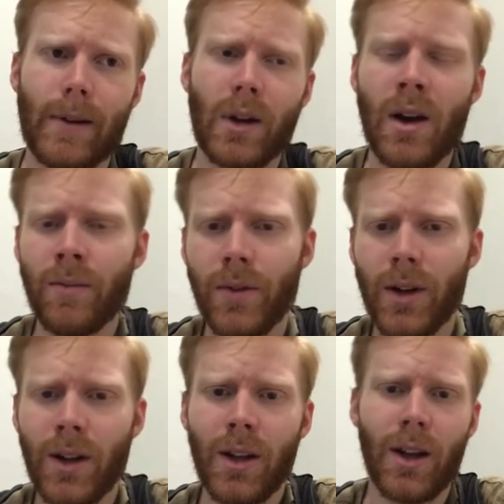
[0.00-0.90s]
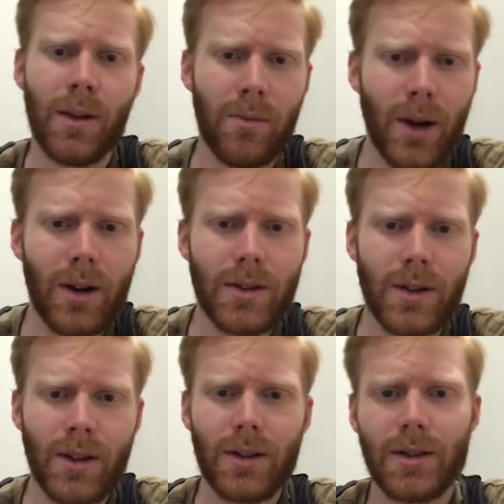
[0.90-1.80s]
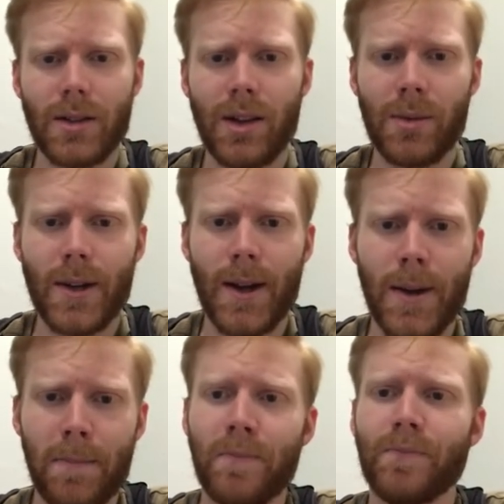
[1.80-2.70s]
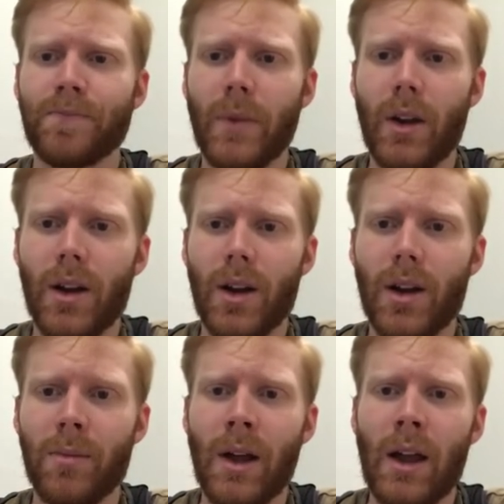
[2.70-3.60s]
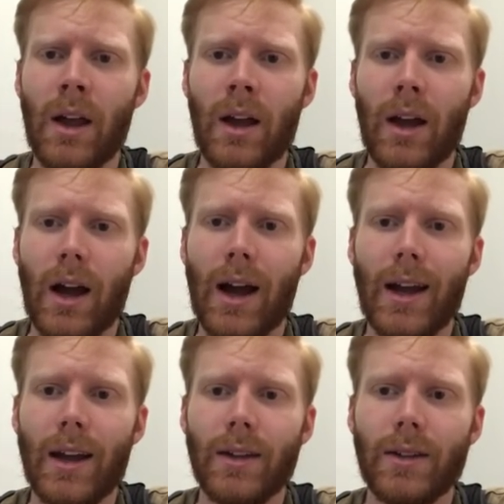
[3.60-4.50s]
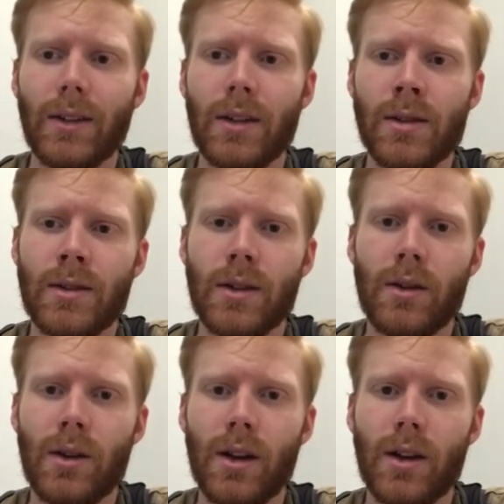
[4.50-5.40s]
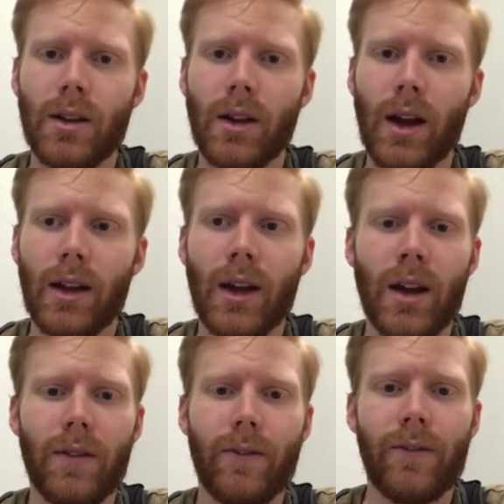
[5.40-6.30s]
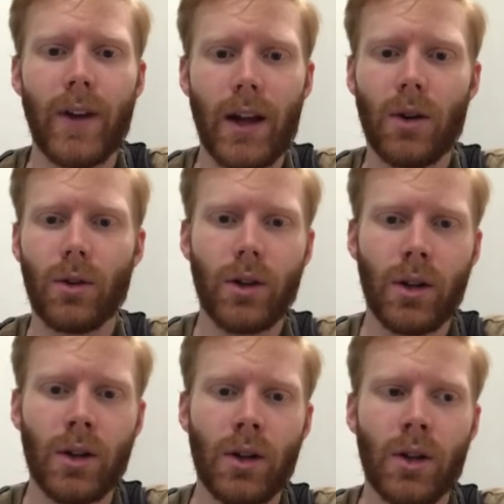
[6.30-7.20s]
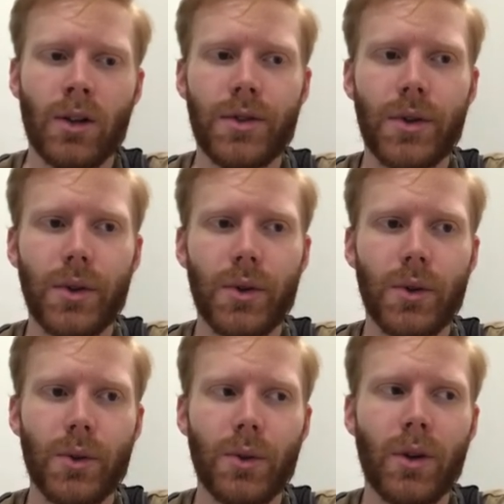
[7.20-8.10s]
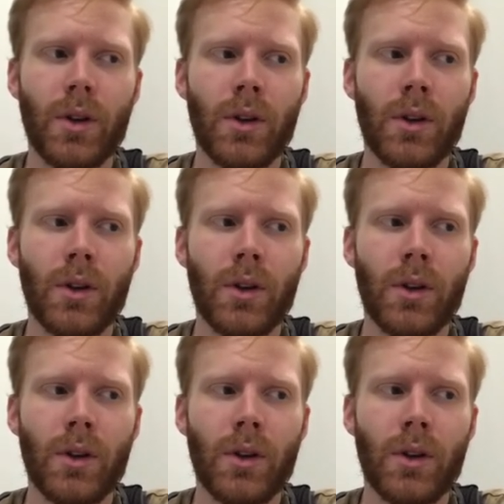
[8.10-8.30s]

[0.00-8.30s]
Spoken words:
comforting and embarrassing at the same time. I considered it, I kind of failed to